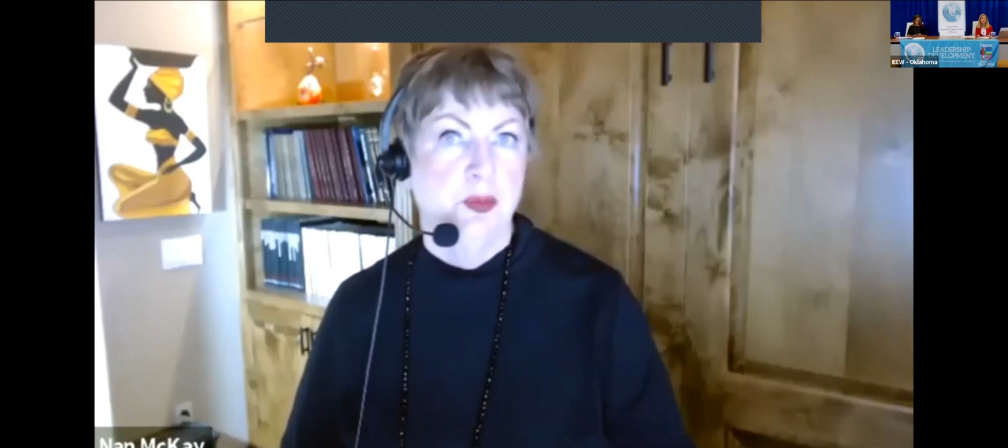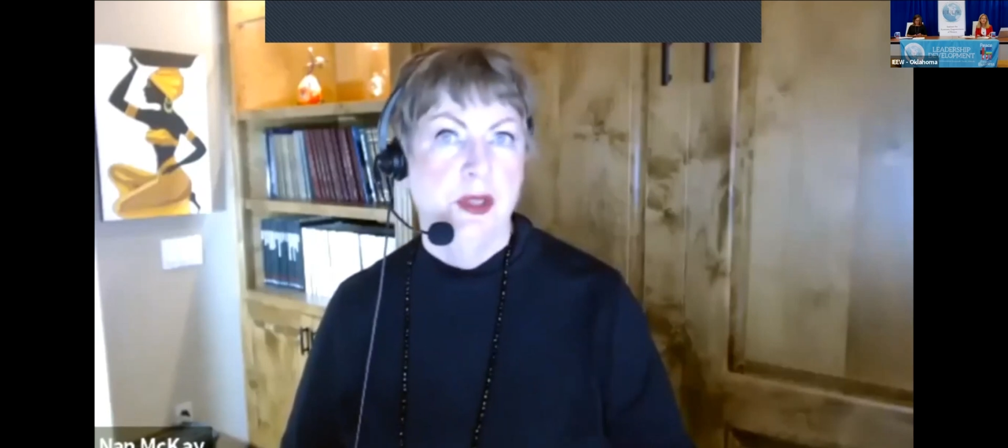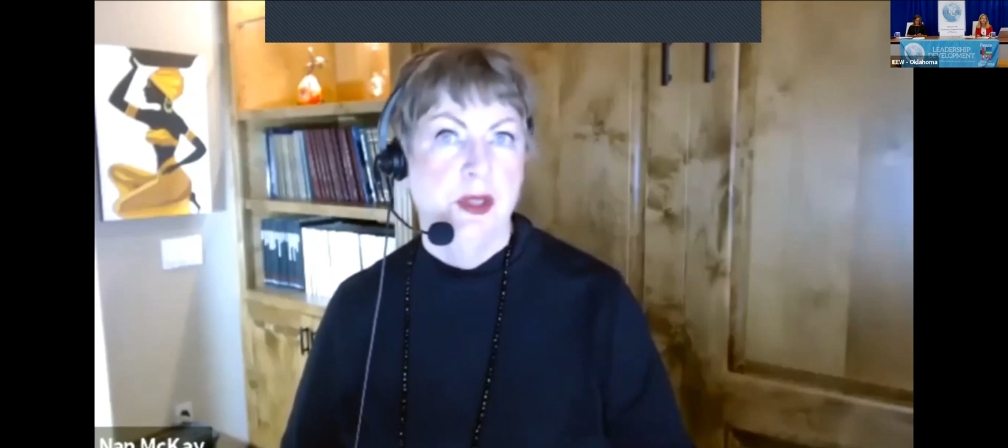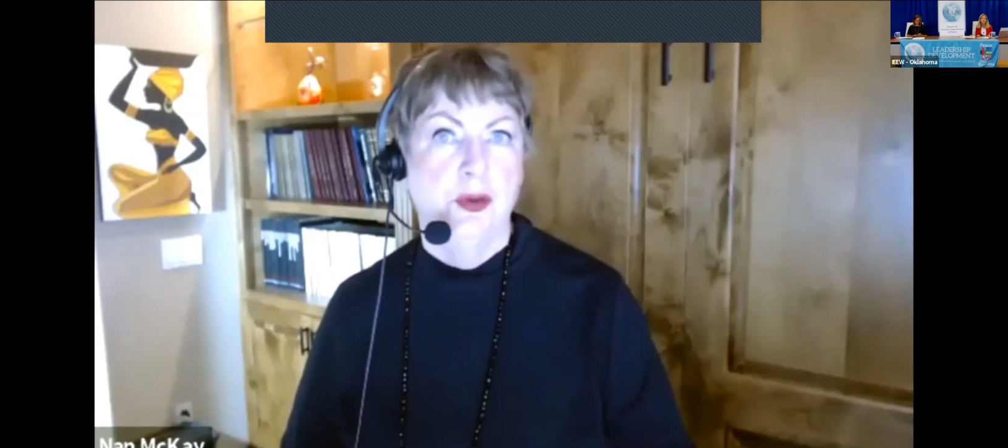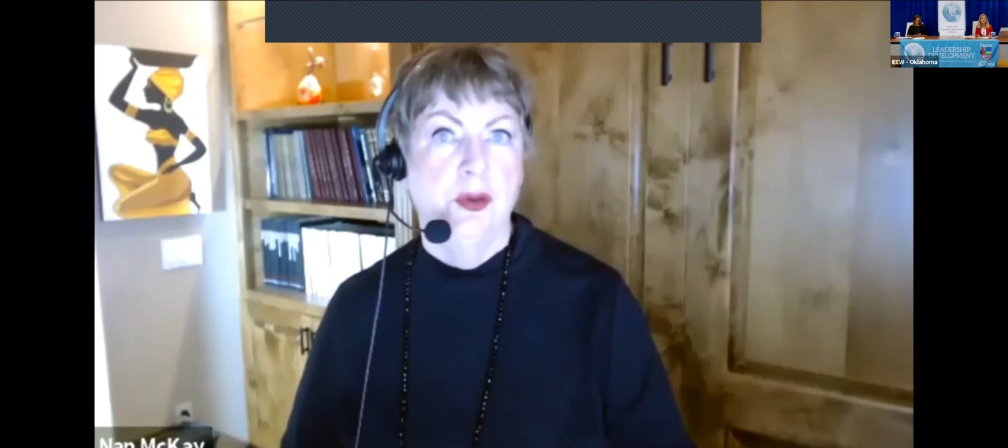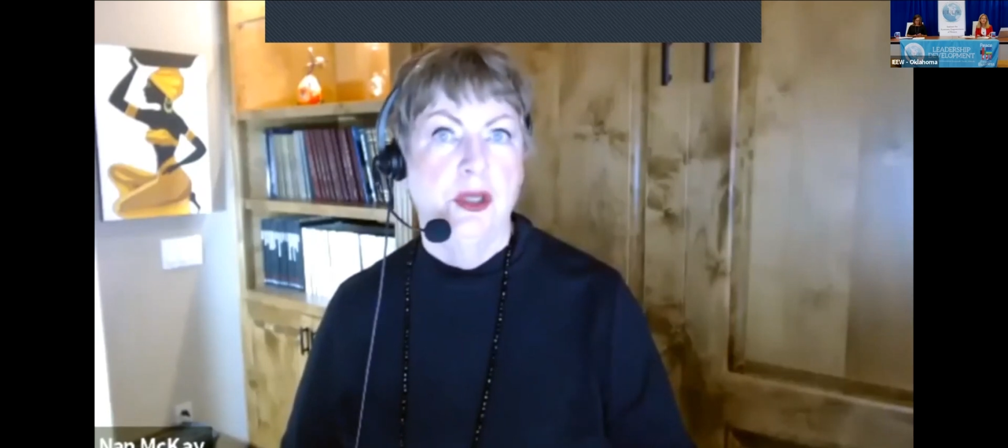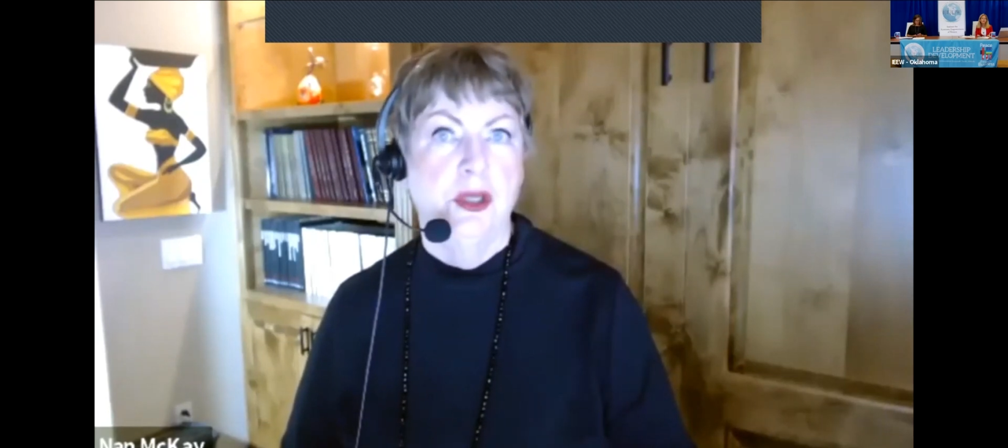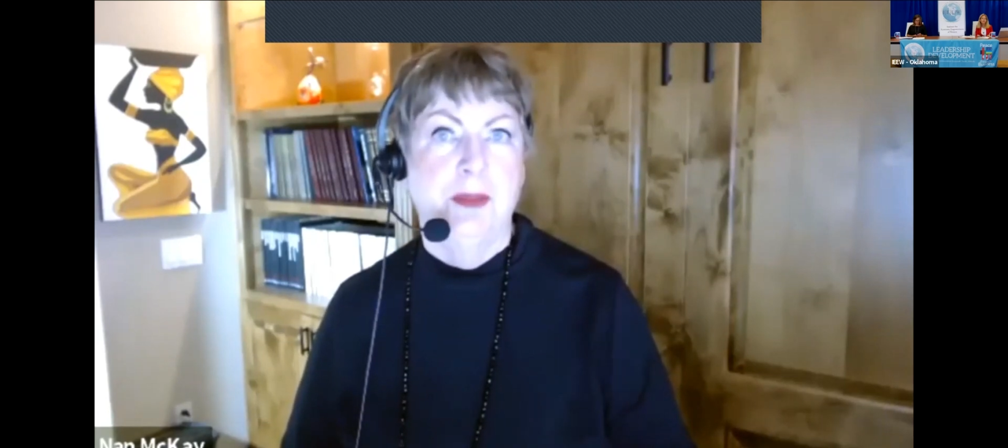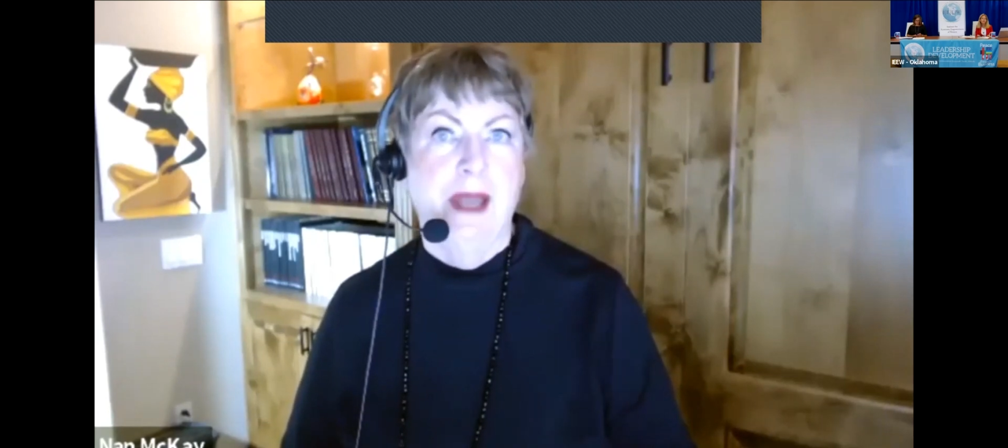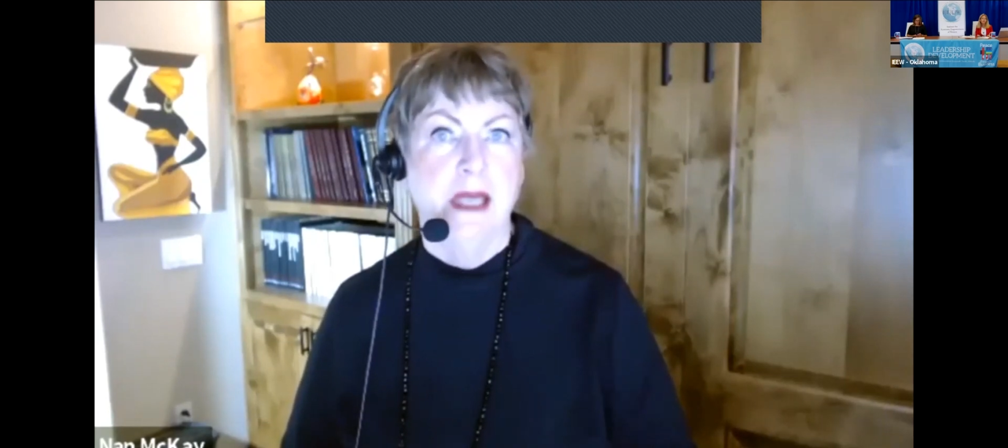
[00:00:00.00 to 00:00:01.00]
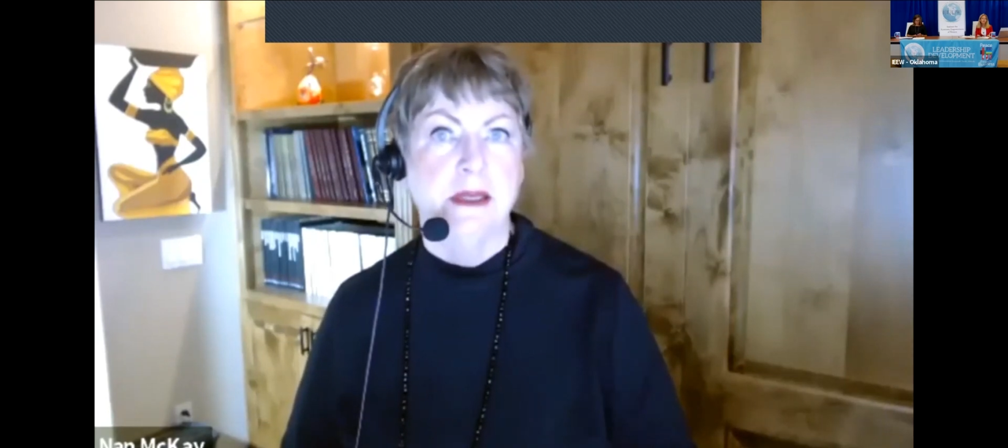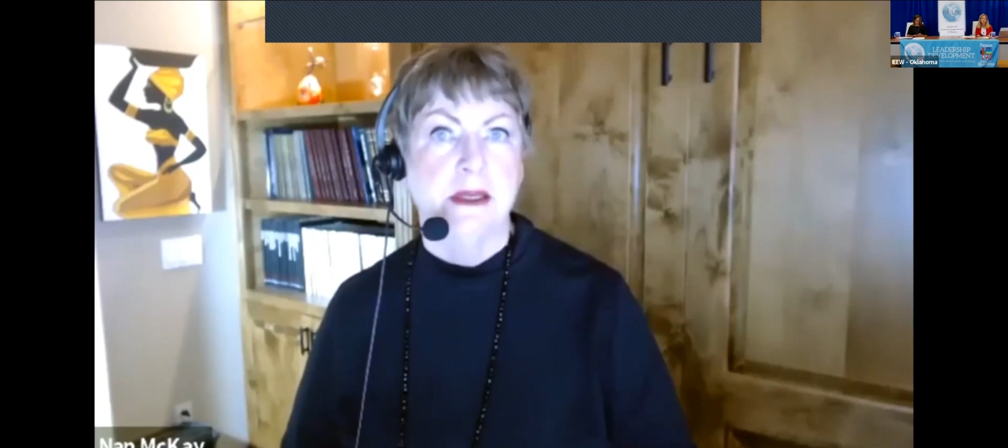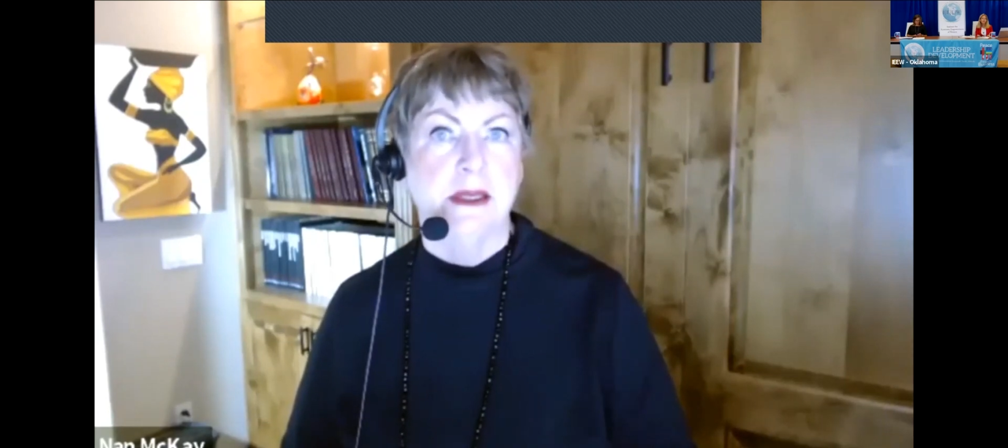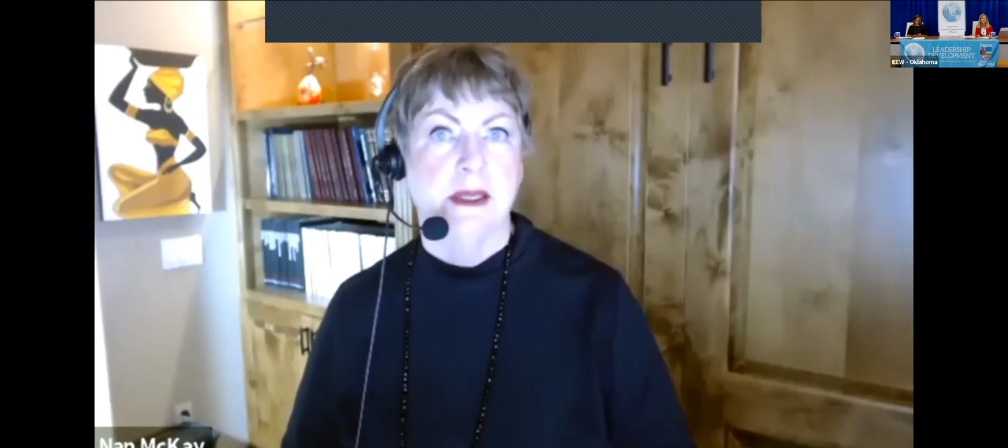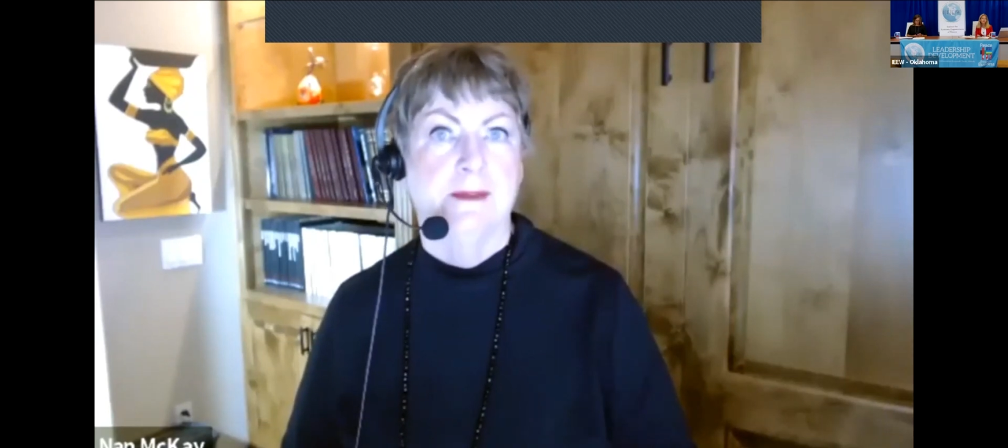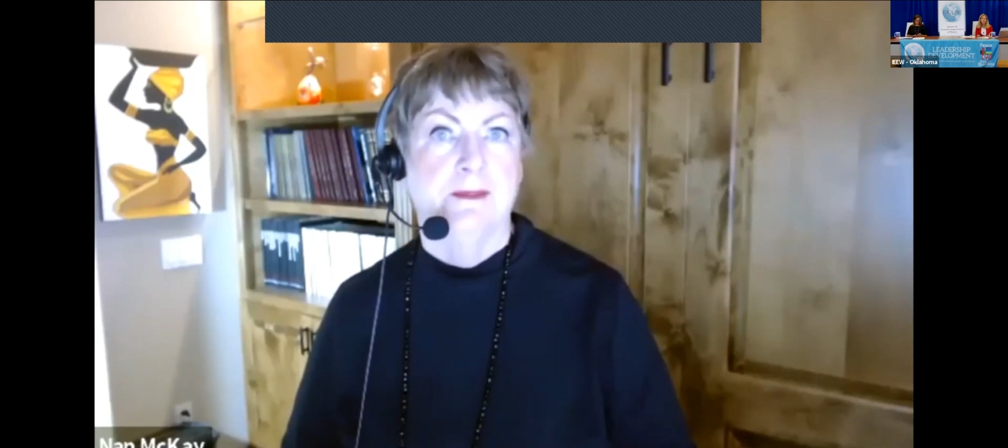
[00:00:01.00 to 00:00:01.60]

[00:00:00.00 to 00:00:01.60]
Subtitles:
with you in the past,